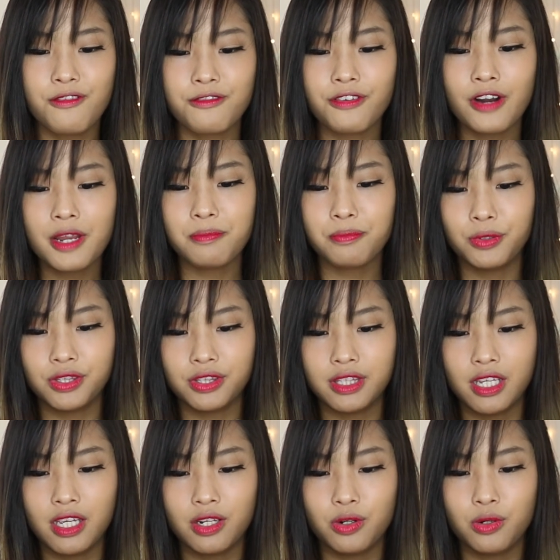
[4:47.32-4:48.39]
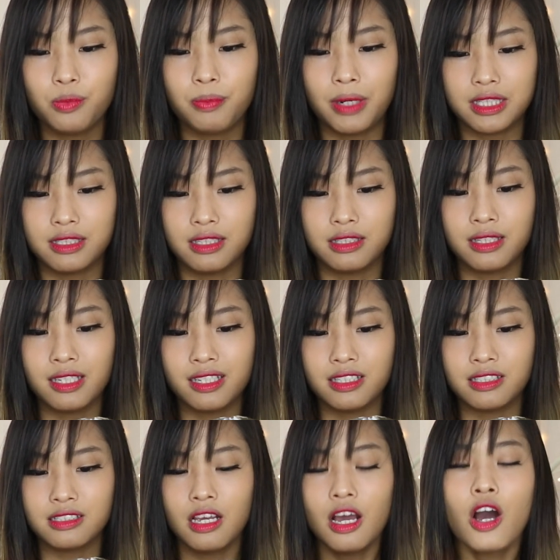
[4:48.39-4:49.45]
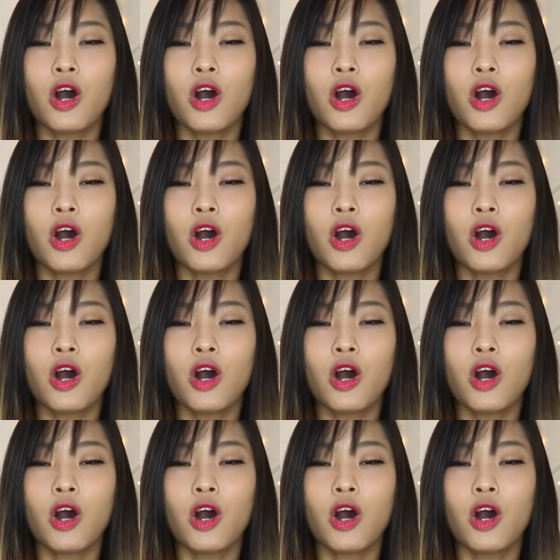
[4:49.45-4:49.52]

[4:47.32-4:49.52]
Fried potato butter taste.